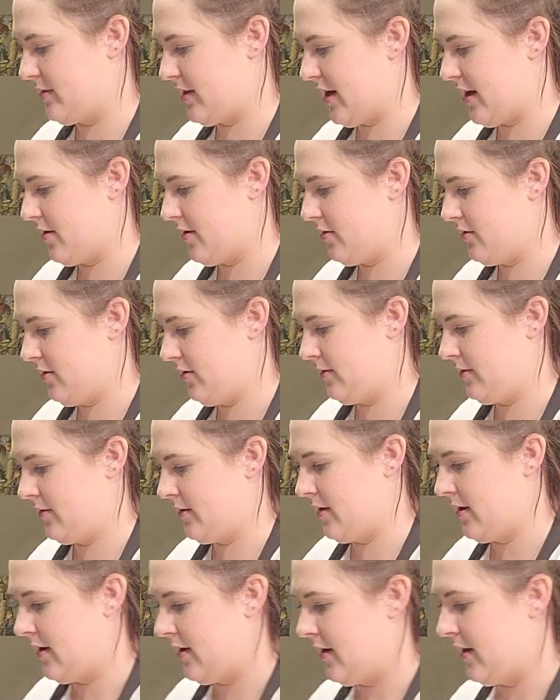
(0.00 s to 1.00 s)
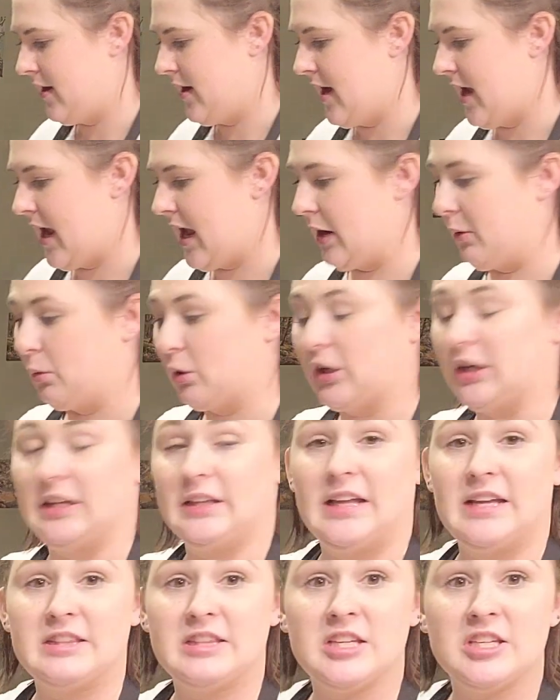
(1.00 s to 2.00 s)
down. And we're going to
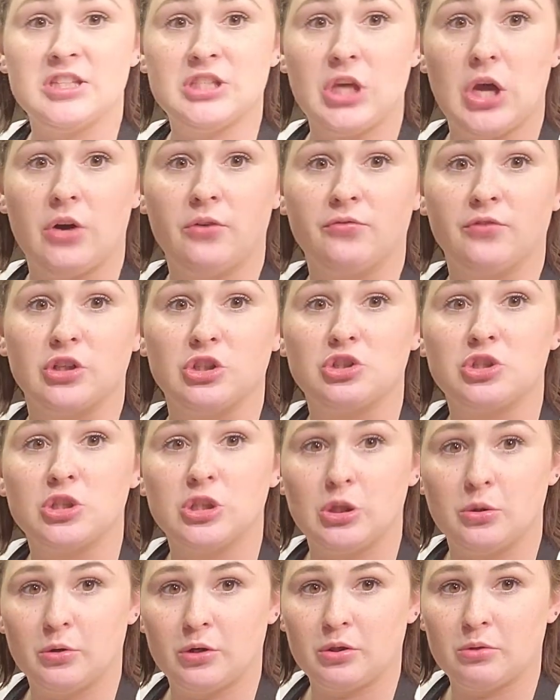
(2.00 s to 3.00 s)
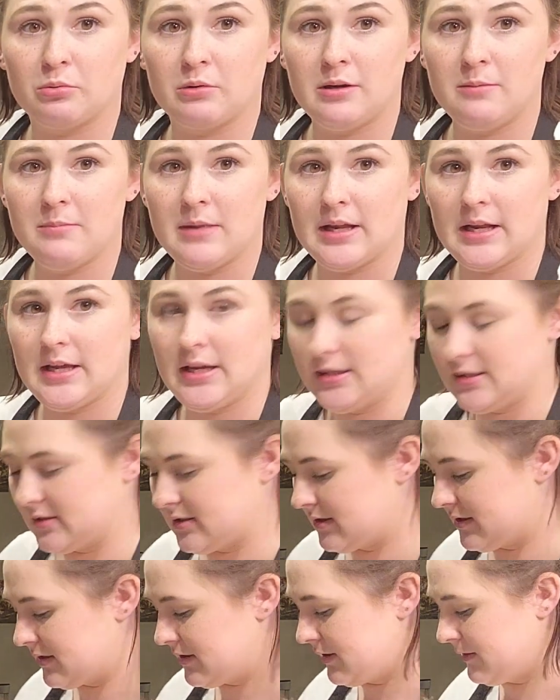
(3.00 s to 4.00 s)
let these go for 2 or 3
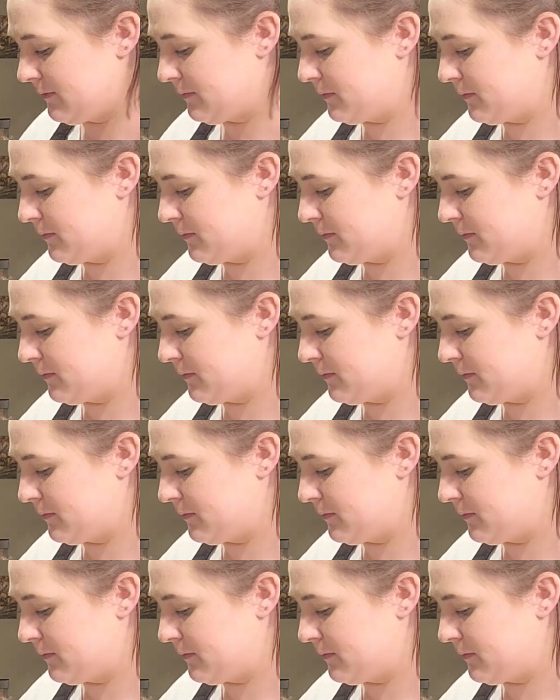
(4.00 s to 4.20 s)
minutes.